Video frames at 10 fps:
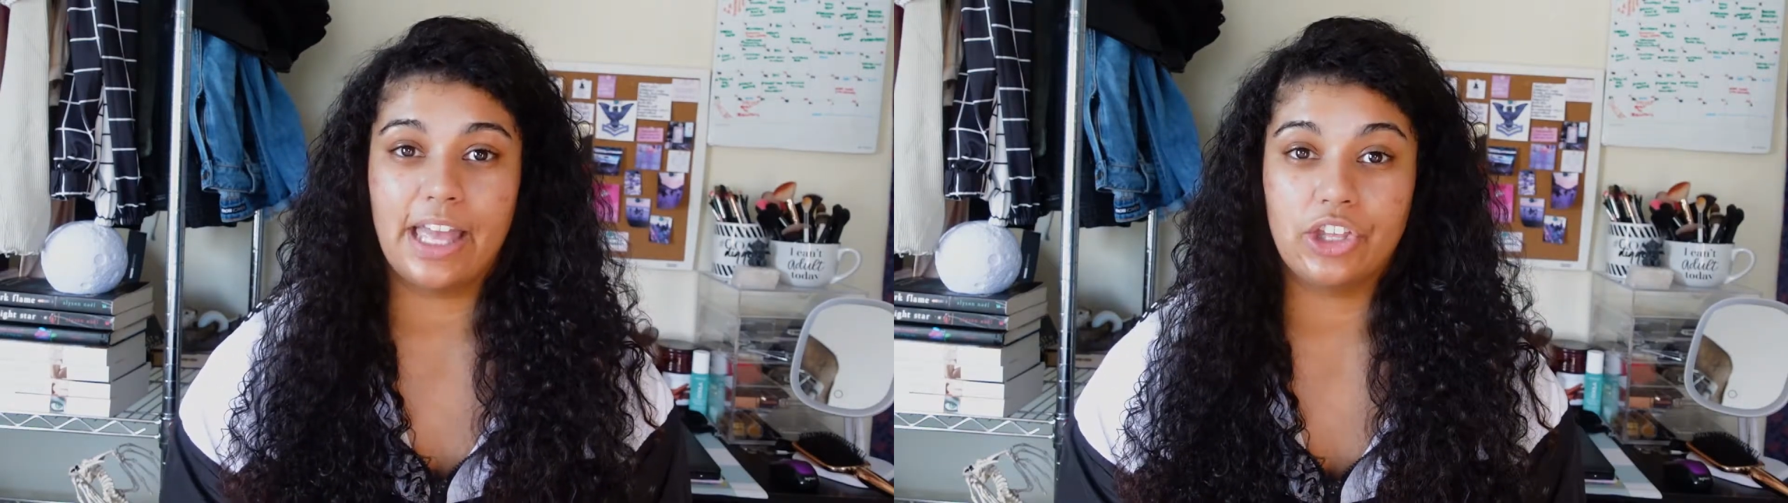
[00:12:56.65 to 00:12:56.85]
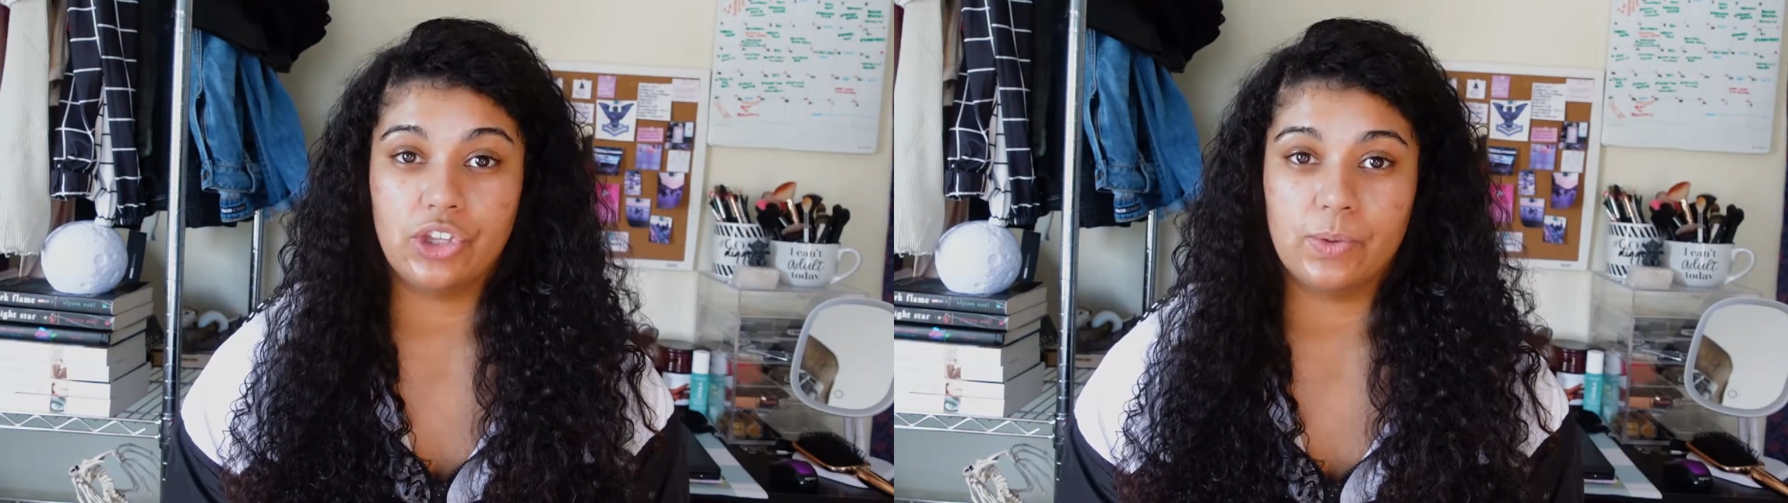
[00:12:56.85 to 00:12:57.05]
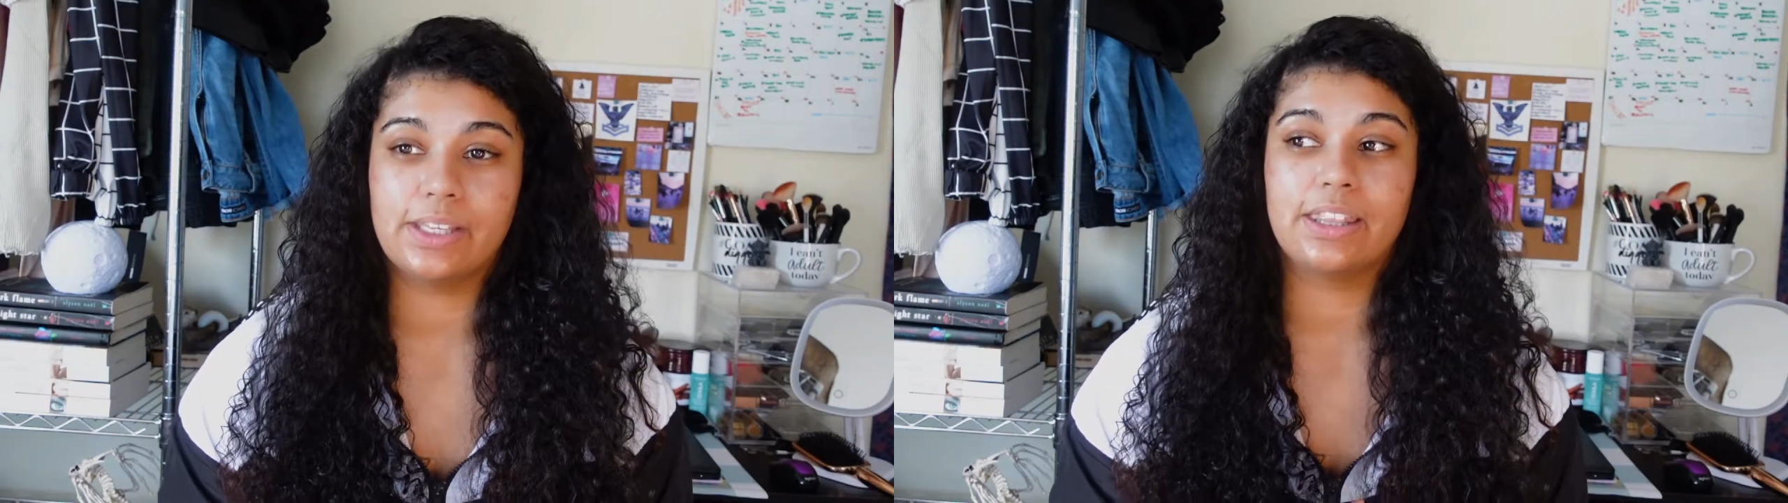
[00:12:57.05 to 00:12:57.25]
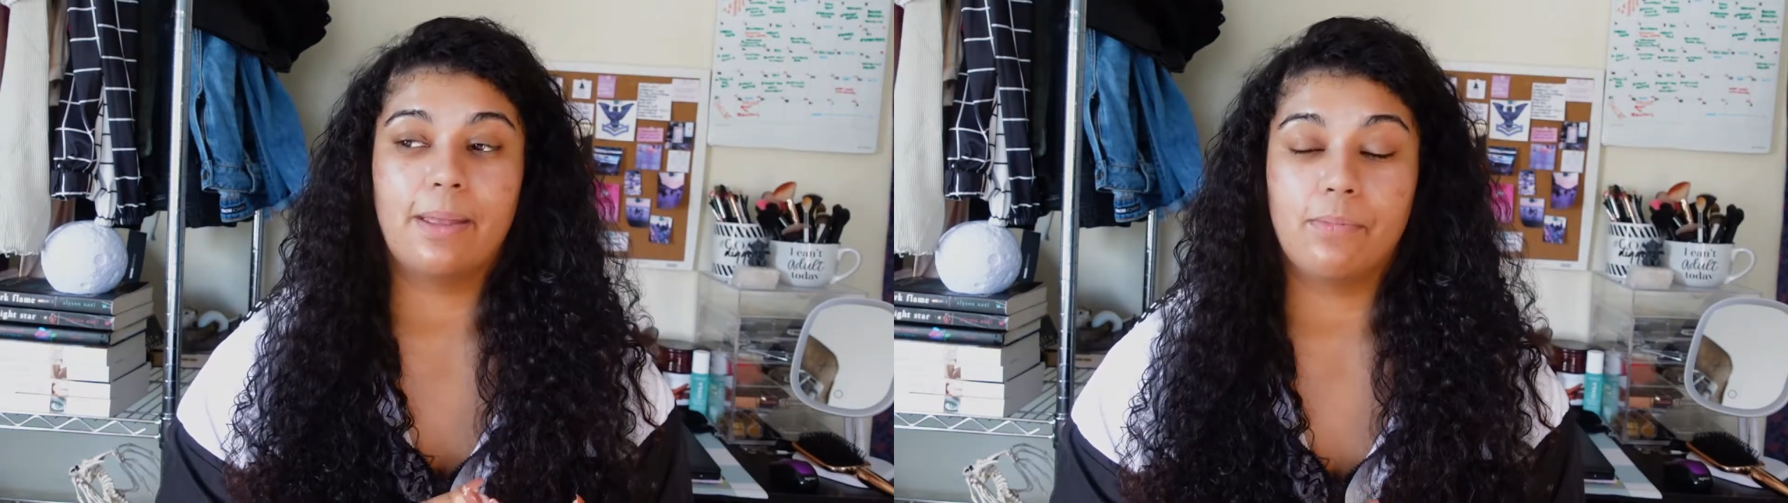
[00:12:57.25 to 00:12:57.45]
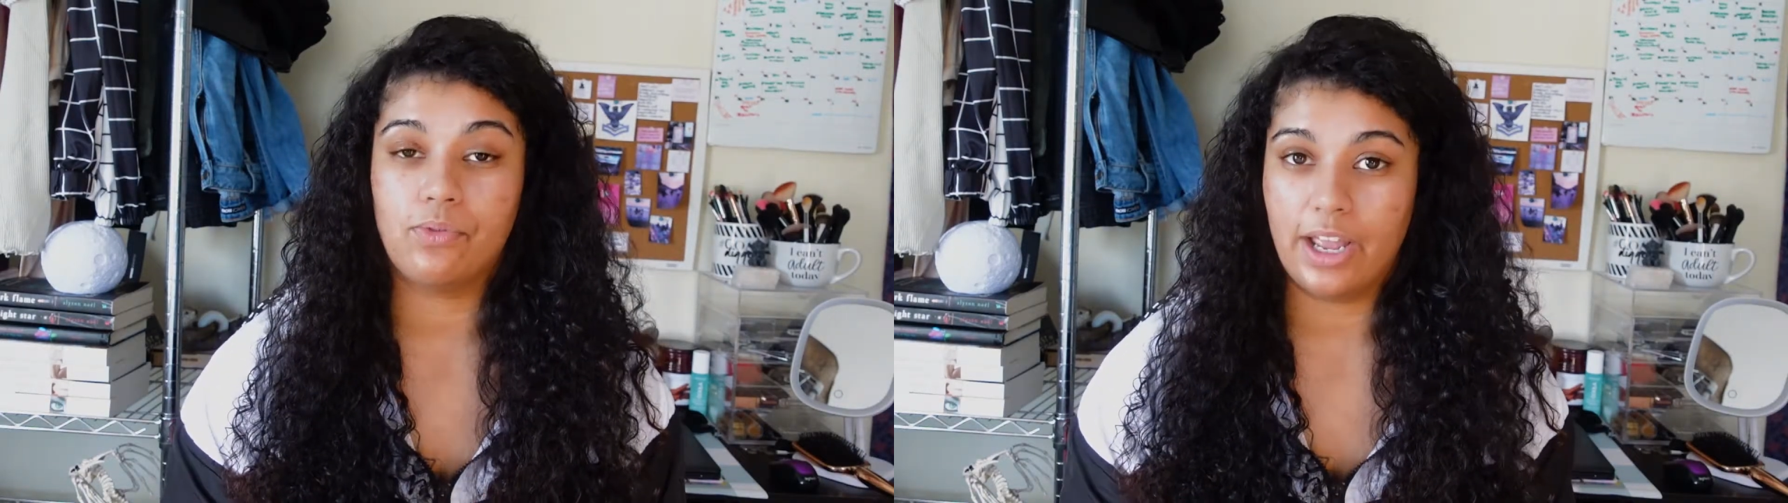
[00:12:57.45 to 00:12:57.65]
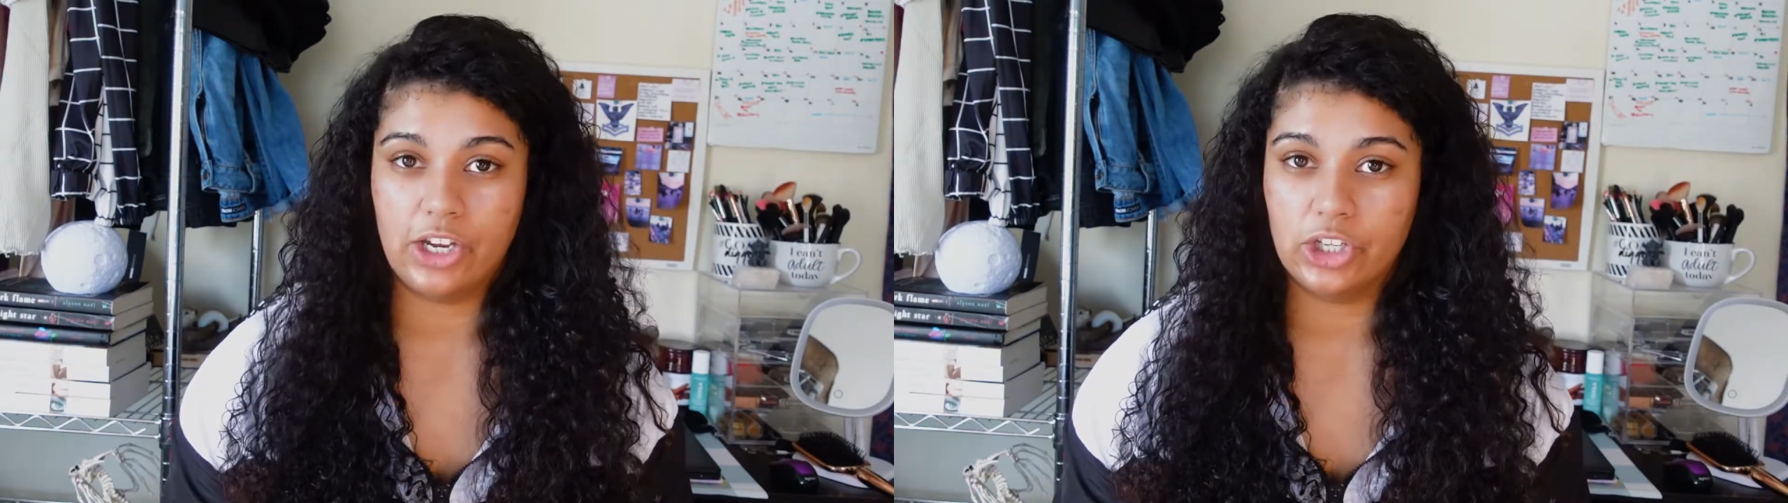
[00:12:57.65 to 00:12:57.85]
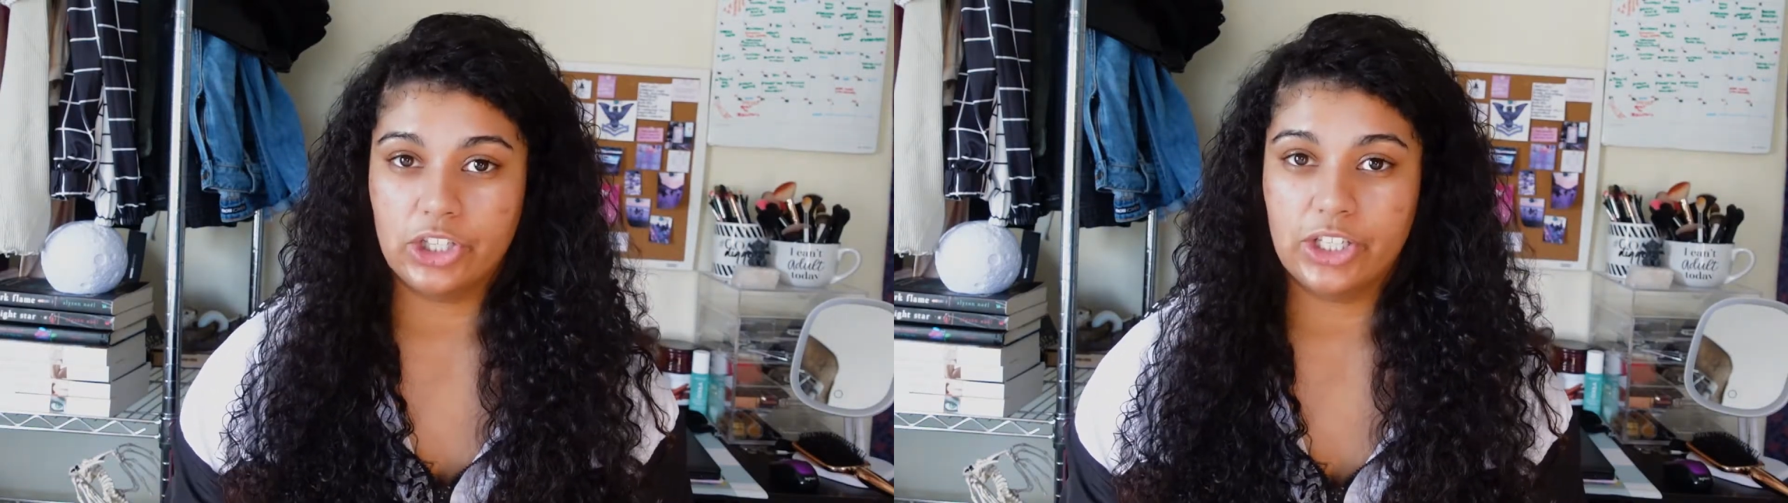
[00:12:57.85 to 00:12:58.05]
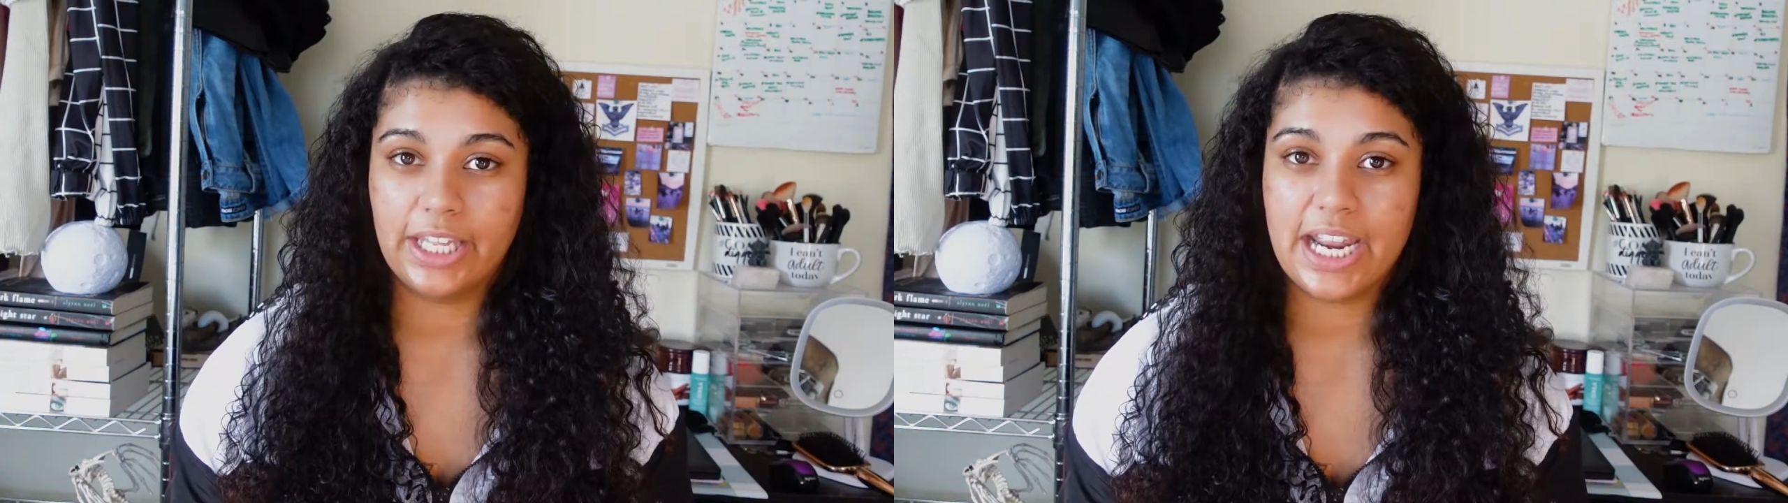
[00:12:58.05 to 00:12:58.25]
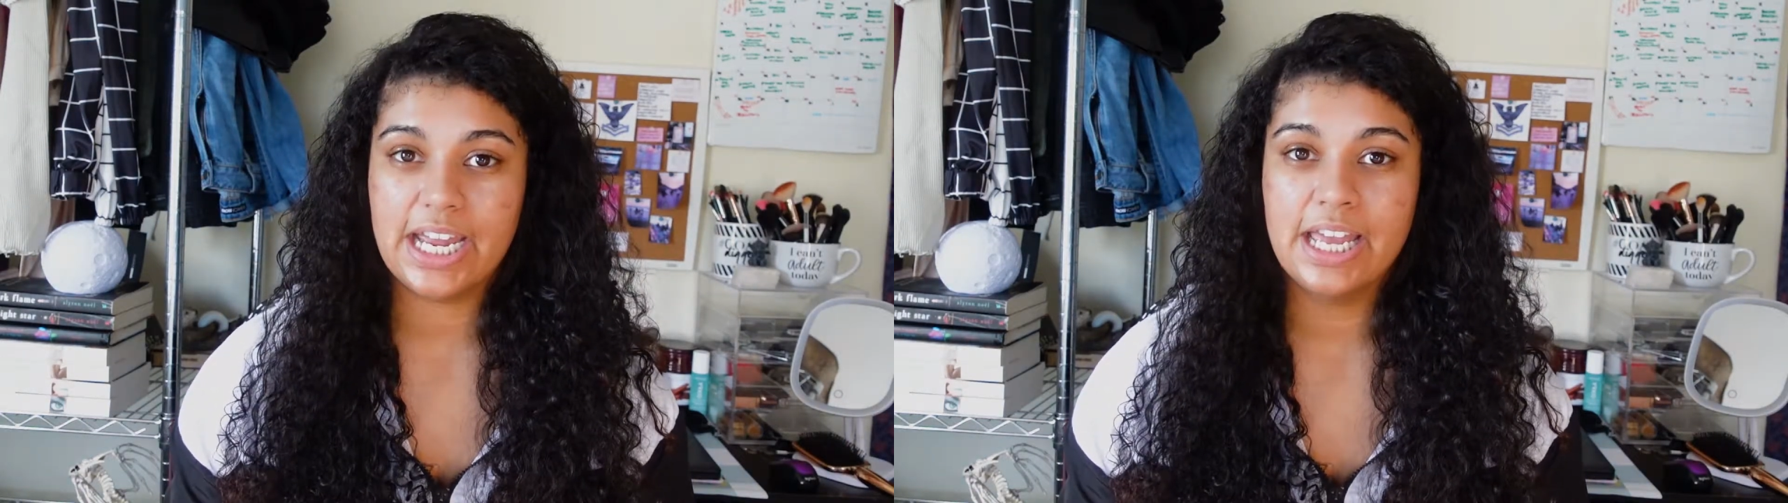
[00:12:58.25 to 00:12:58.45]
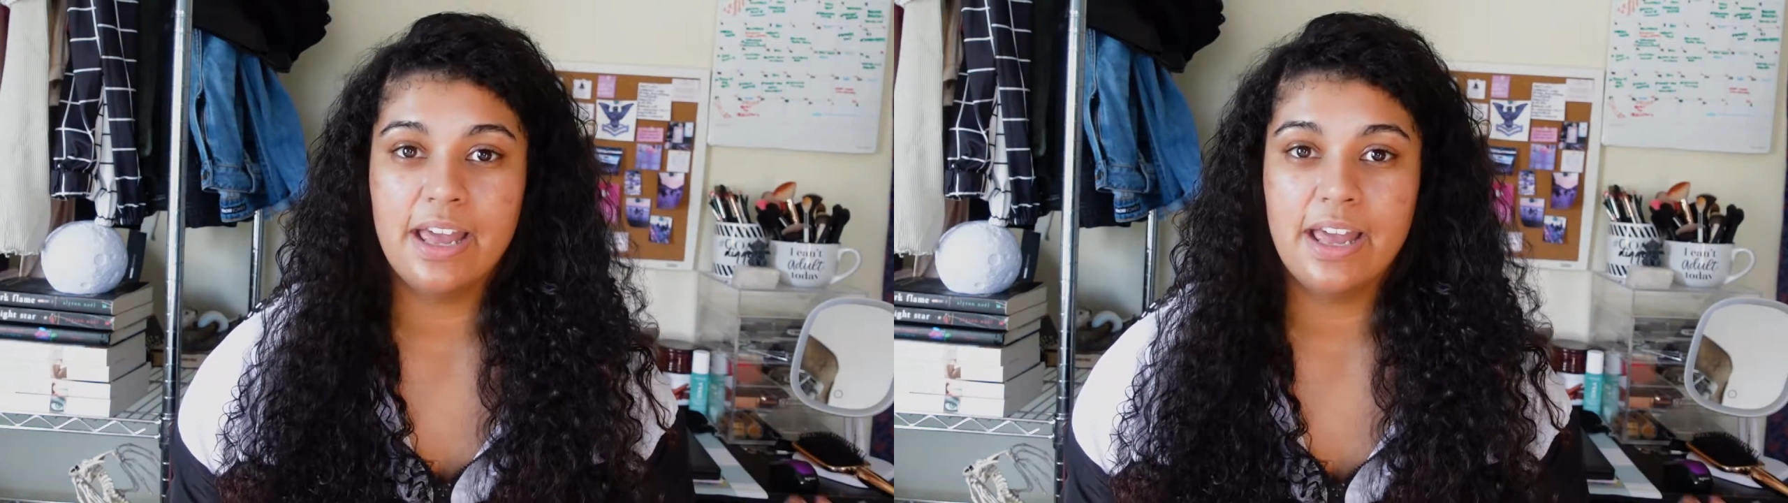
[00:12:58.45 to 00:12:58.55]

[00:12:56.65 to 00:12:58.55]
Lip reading: and using them regularly,